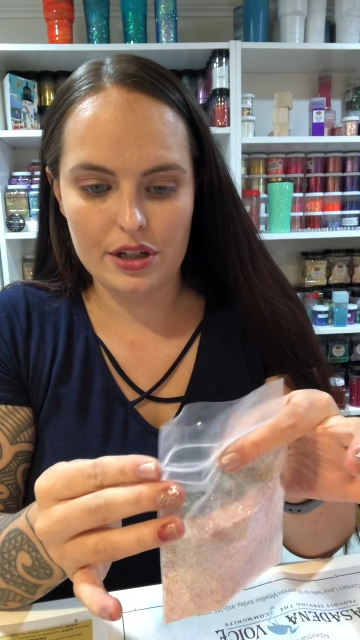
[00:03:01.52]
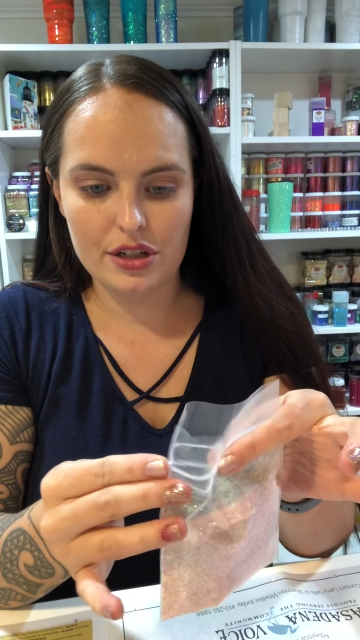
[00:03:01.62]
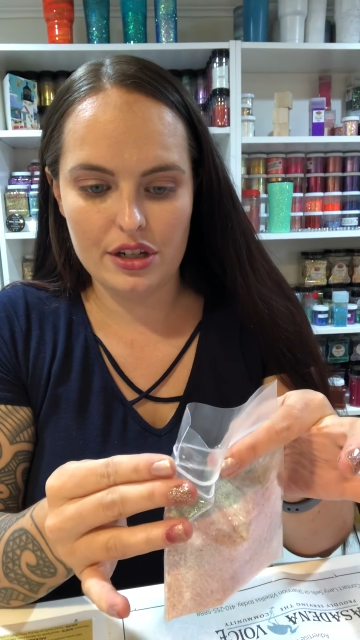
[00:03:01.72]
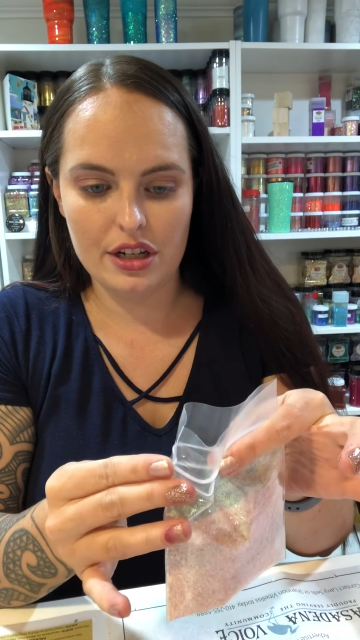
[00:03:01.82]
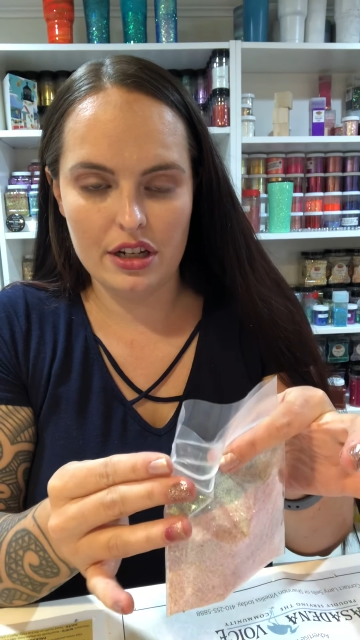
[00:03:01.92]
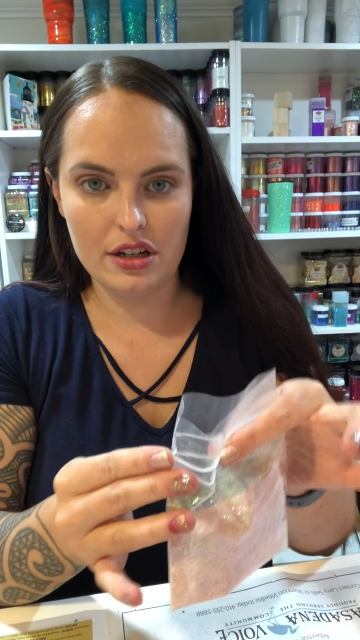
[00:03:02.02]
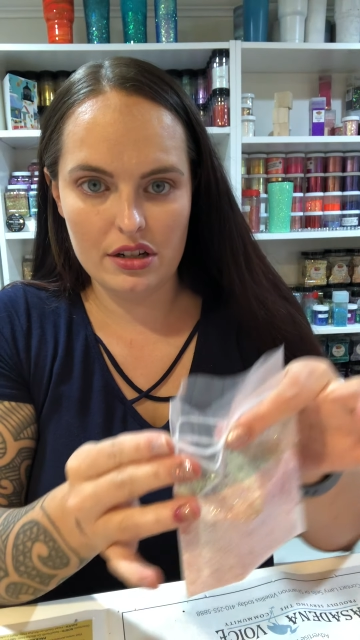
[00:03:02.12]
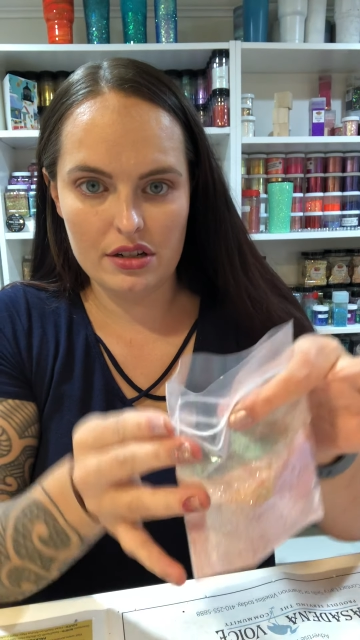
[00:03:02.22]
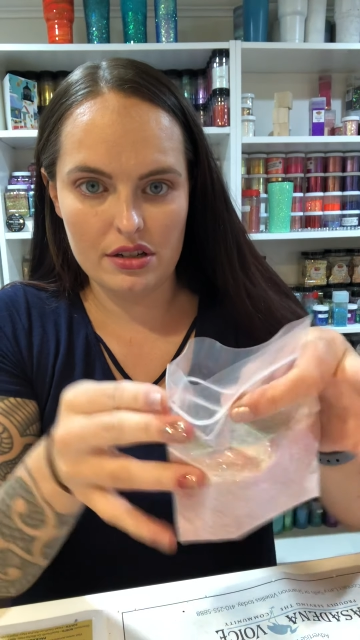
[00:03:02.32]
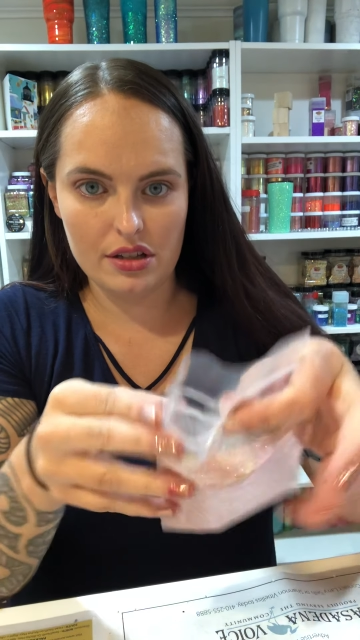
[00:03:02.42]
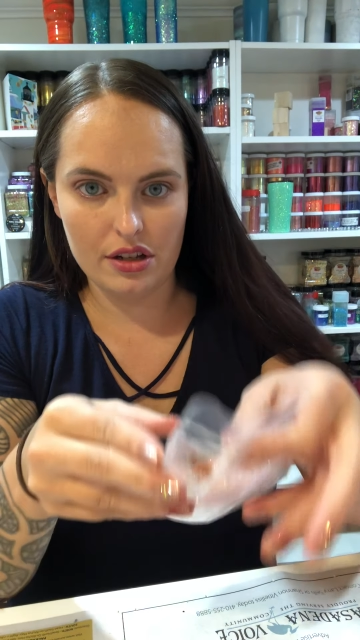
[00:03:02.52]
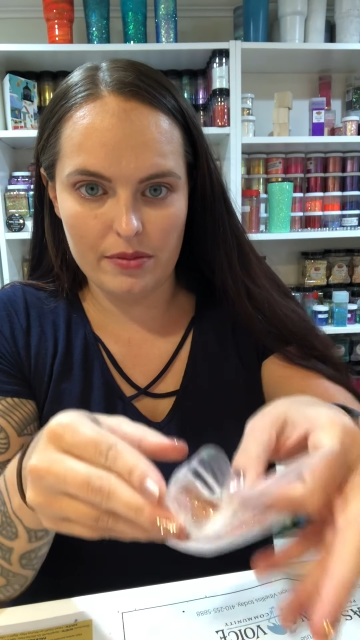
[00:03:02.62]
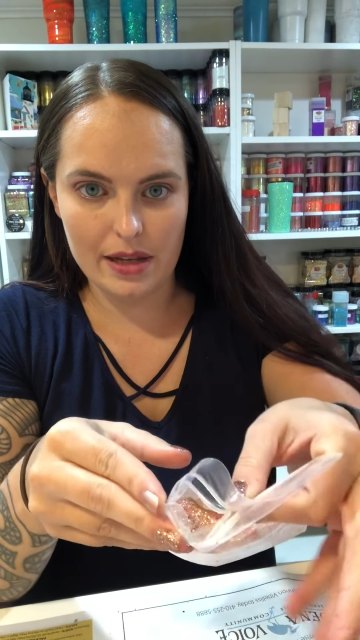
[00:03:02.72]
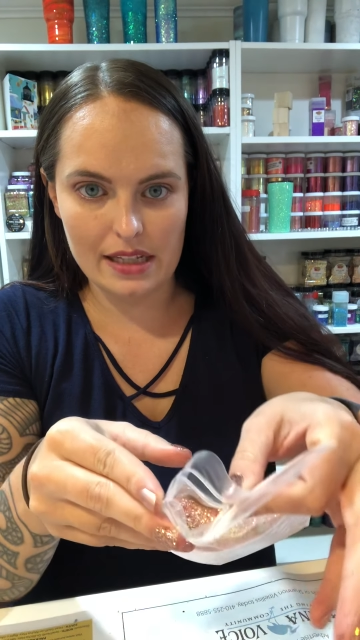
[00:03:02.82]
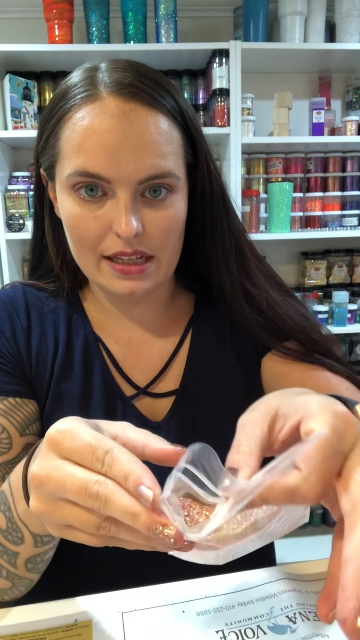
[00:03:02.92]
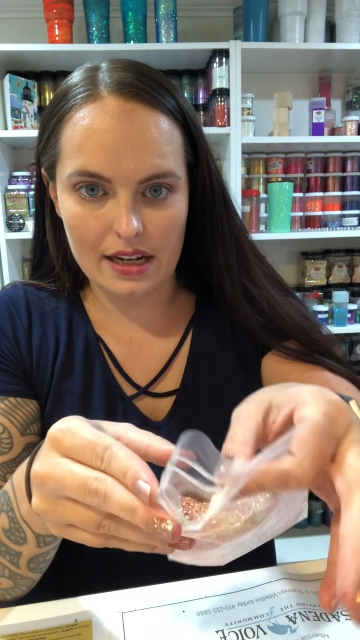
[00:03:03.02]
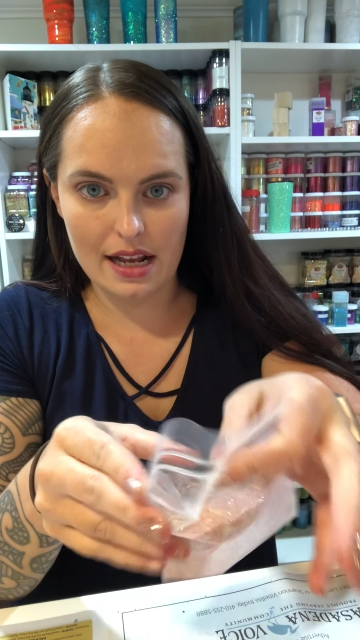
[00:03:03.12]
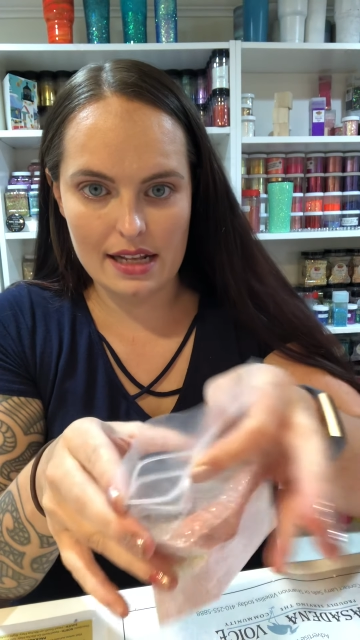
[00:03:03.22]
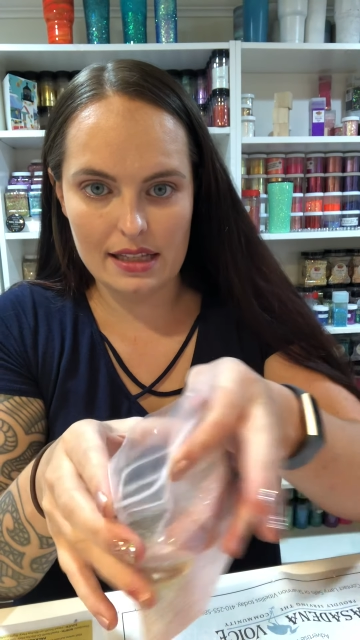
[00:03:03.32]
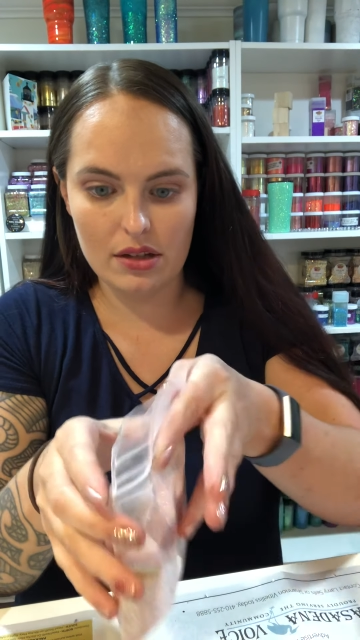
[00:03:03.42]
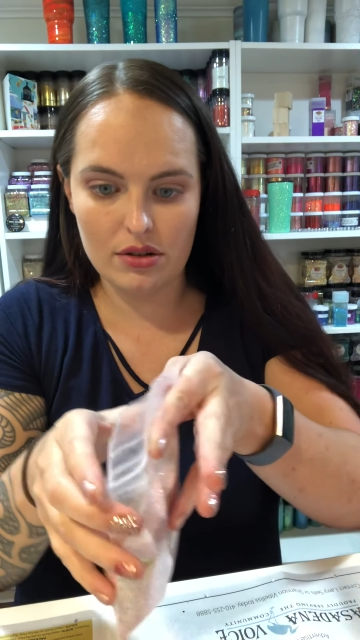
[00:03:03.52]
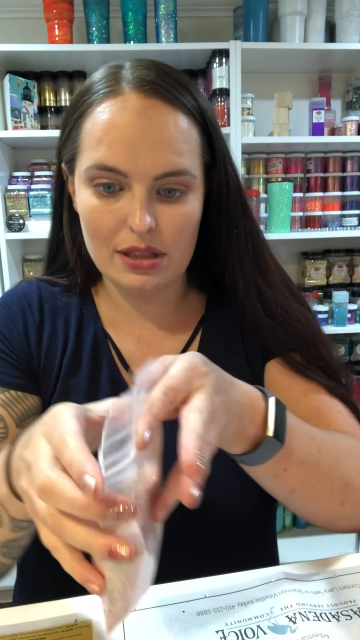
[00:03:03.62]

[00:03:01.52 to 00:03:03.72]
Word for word: push here so that it makes a nice little